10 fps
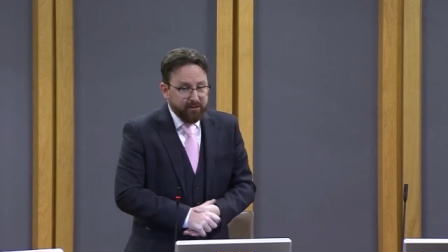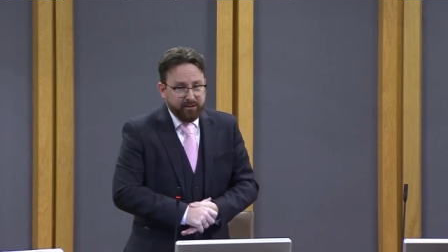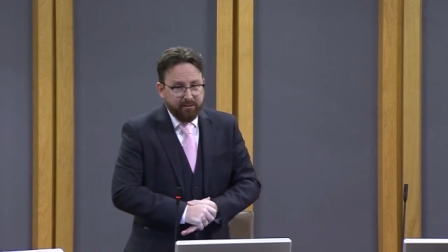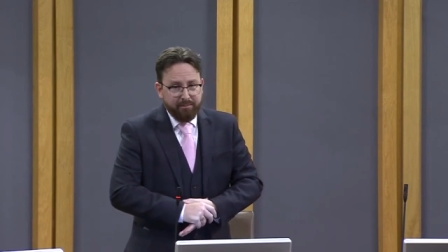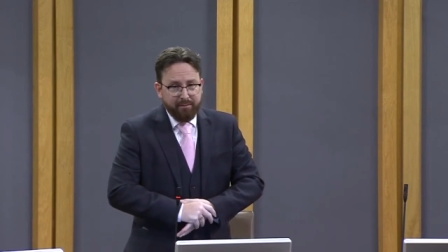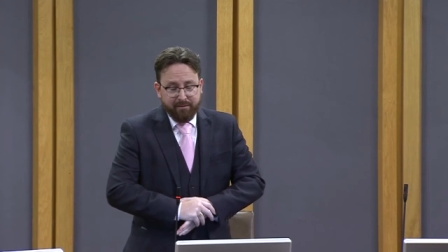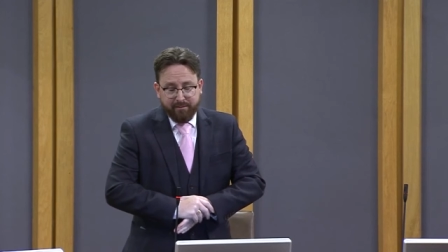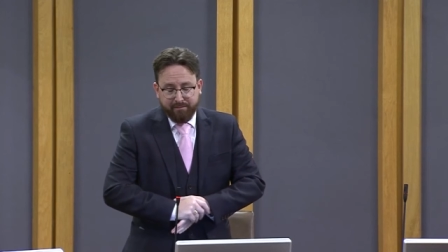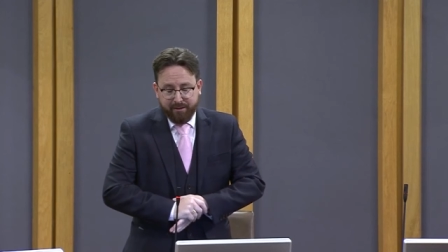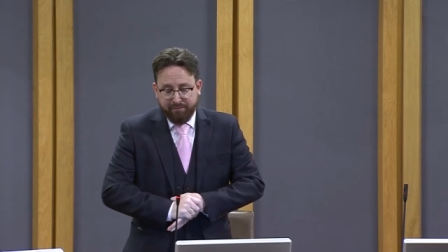So the
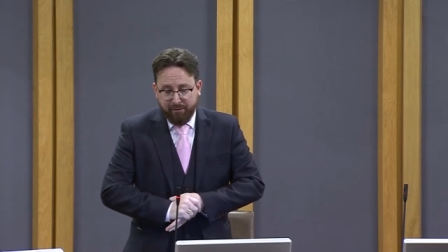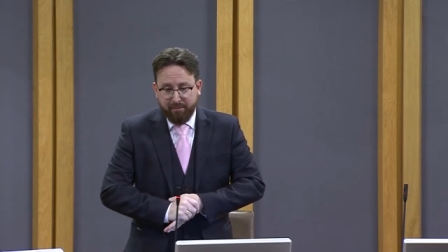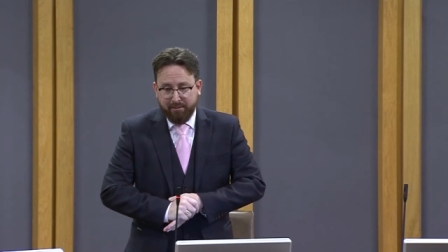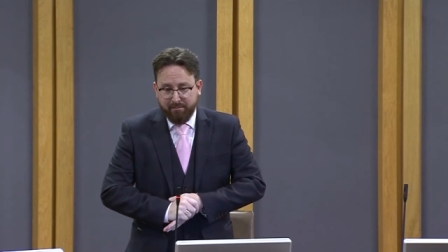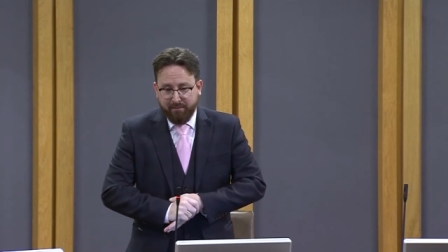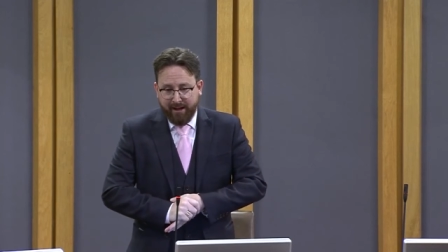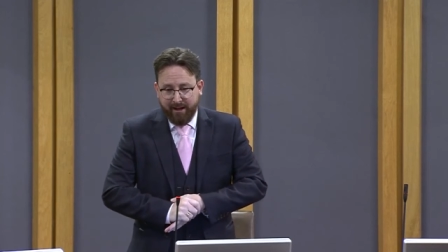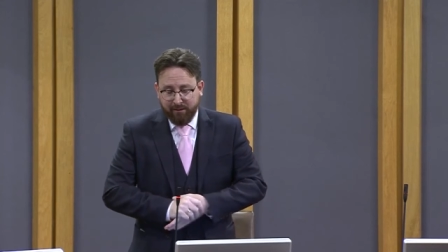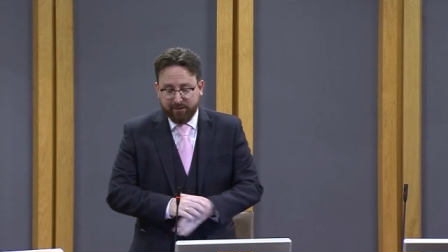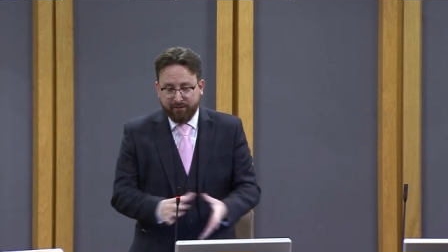problem
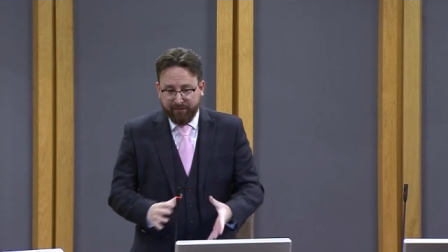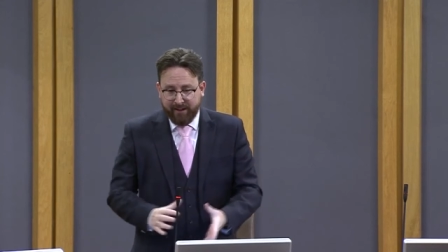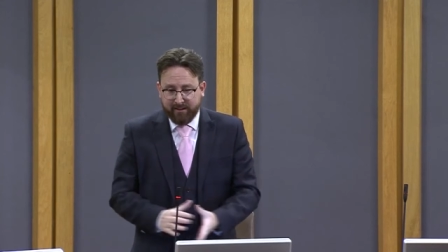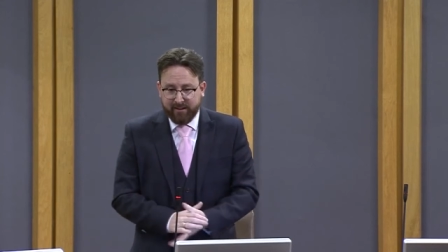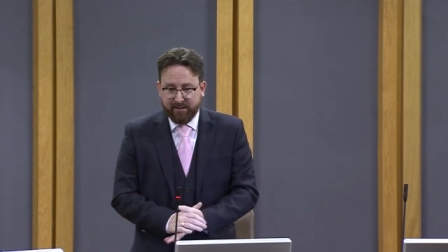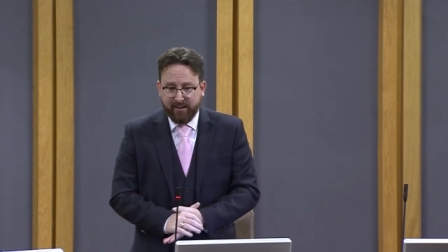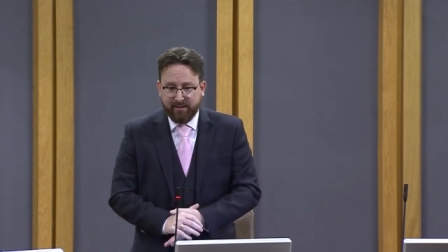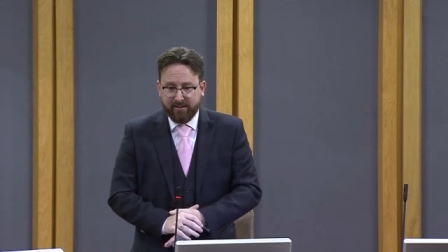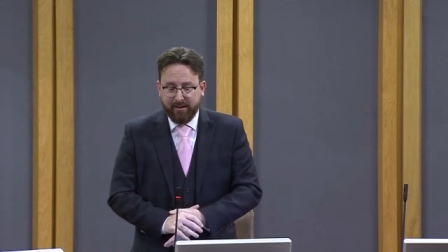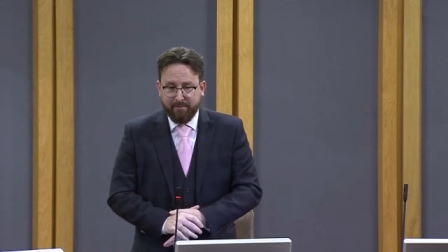also faced is
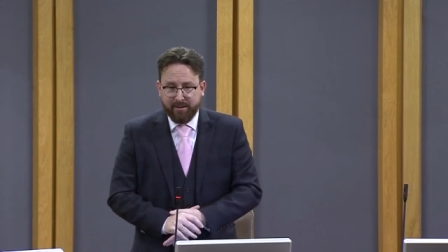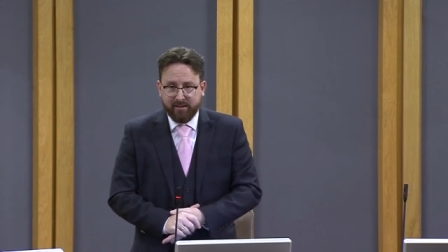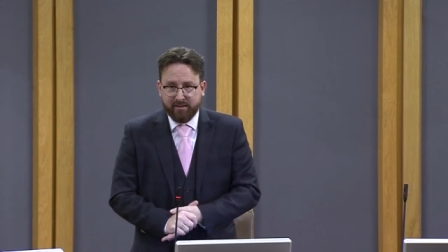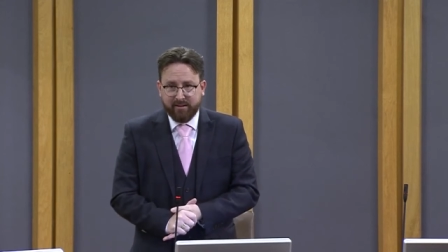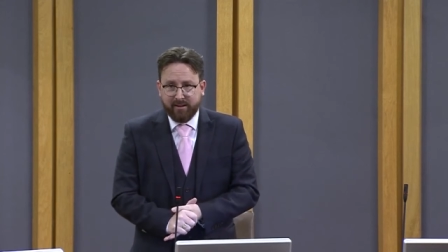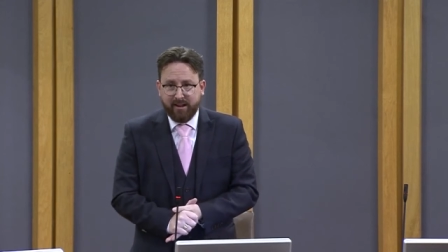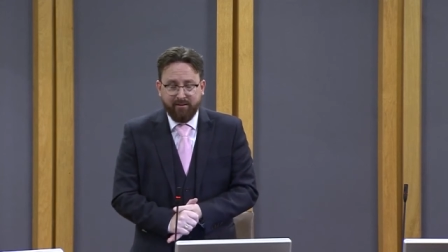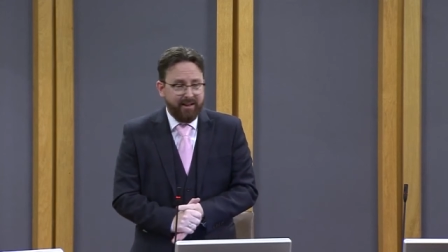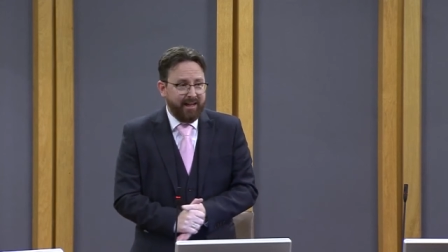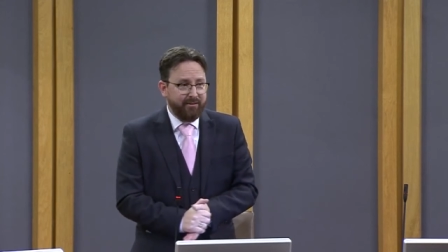that businesses that
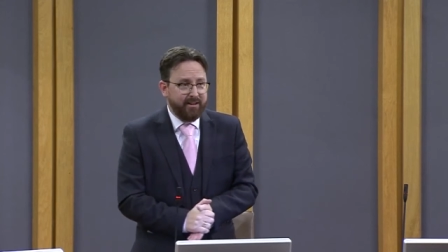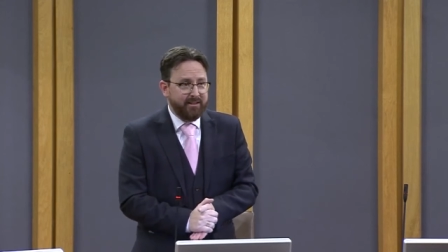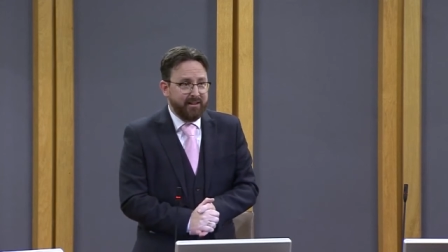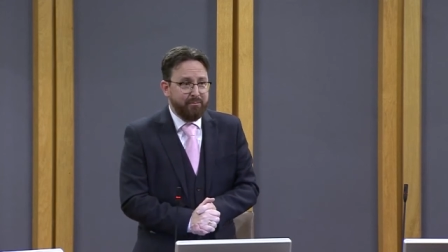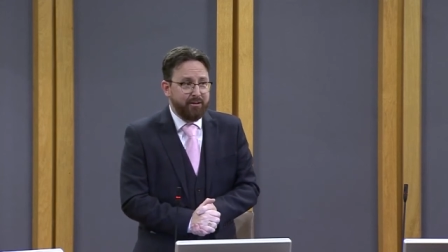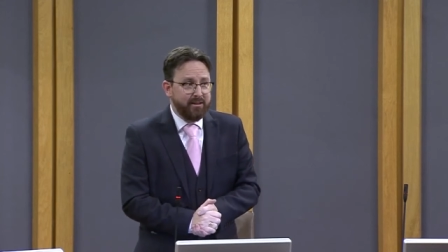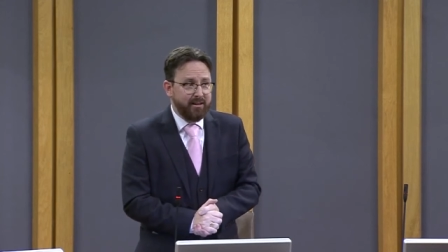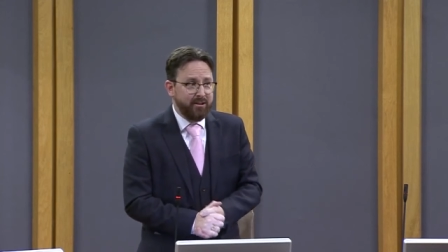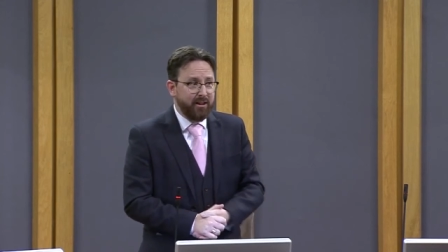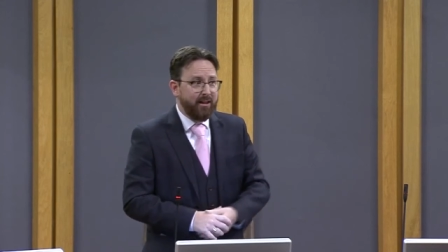currently advertise in their print
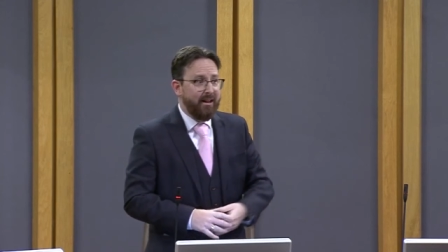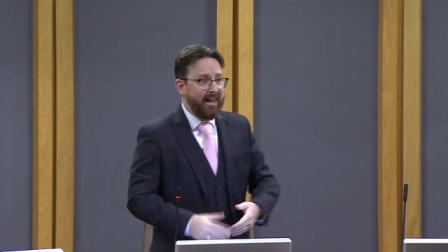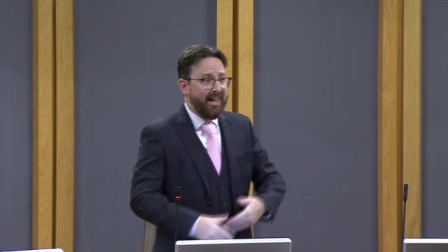edition,